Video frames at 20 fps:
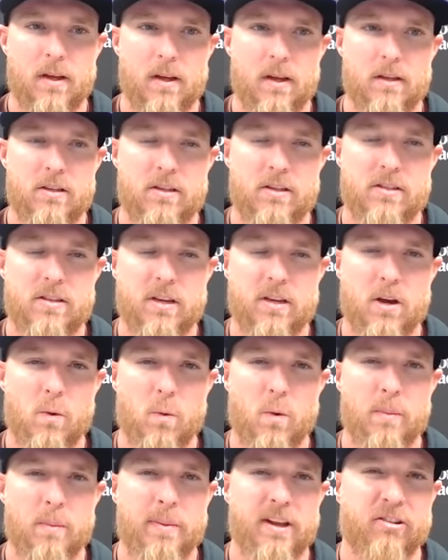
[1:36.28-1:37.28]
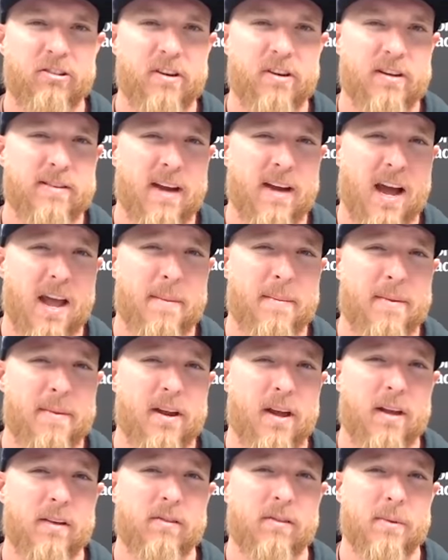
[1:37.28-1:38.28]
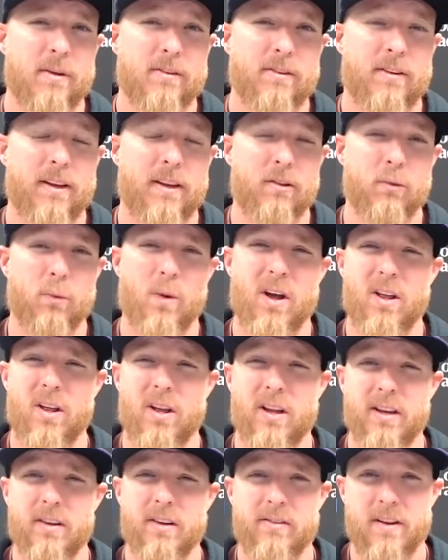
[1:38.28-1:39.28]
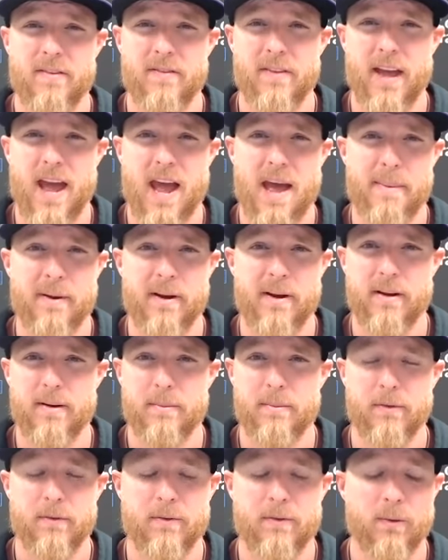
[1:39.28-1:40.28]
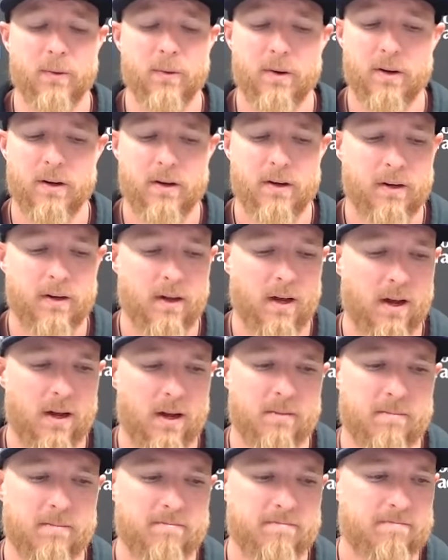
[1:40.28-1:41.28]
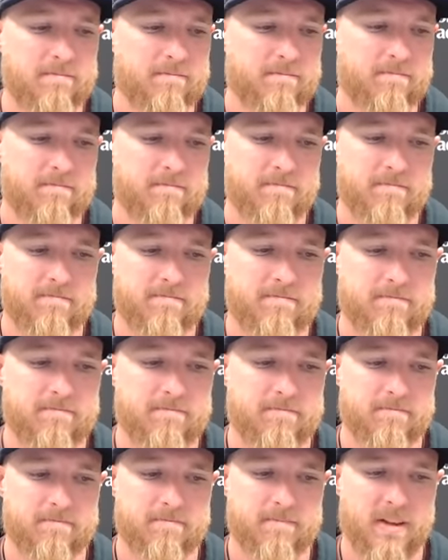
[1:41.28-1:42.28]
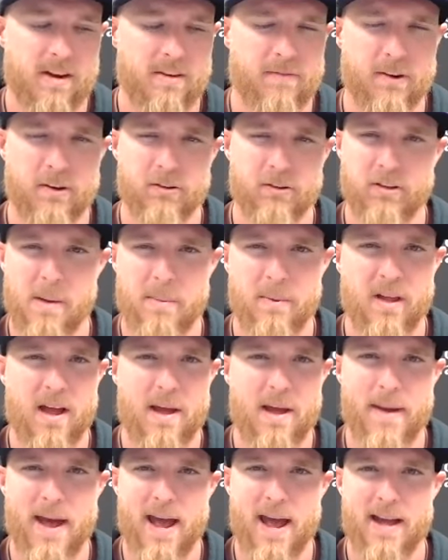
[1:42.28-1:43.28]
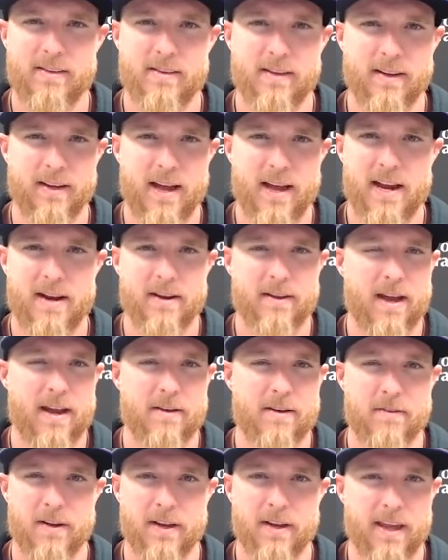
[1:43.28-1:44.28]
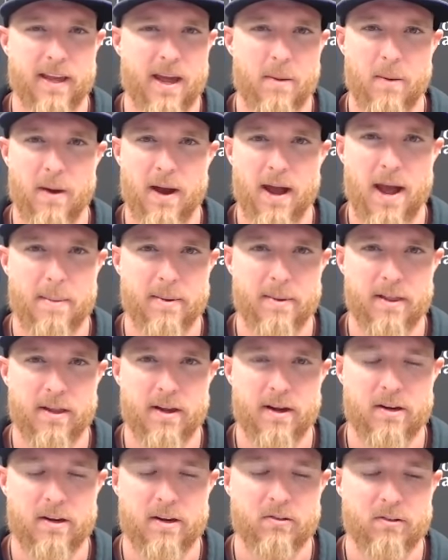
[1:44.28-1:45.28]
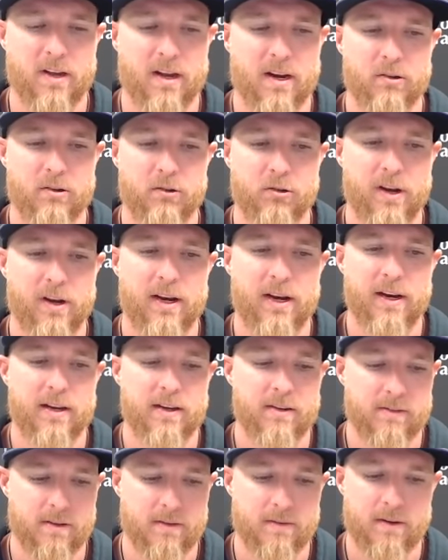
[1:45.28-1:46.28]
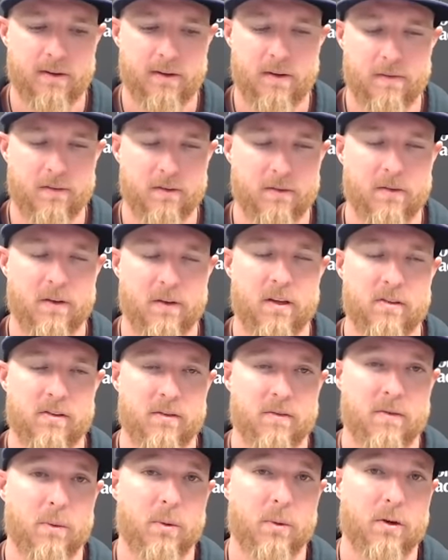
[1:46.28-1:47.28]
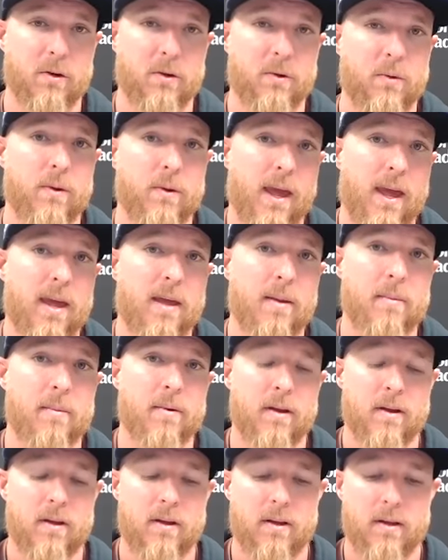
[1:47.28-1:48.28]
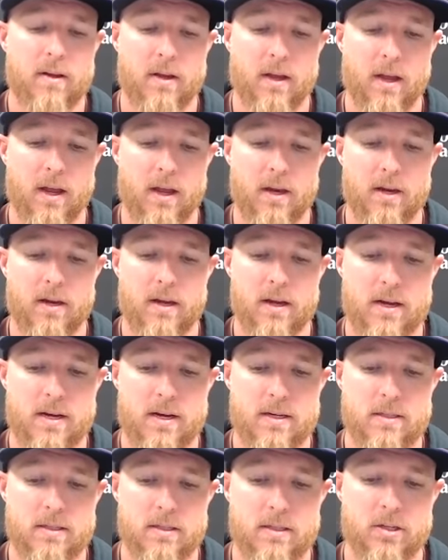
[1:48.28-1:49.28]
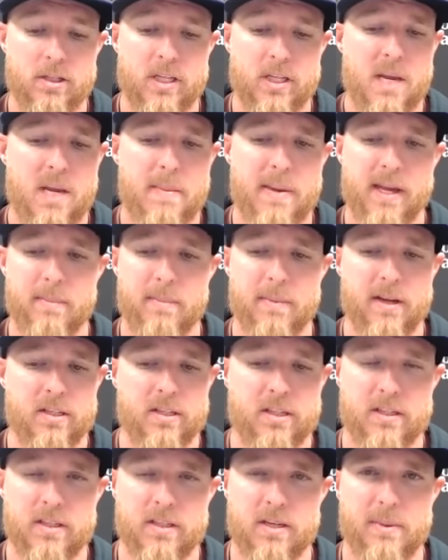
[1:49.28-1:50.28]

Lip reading: Just to go one pitch at a time and not so much like dwell on the stuff that happened before. In the first couple of at-bats, like I had to kind of forget what happened there and just kind of treat it as if it were a new game. And just keep making pitches.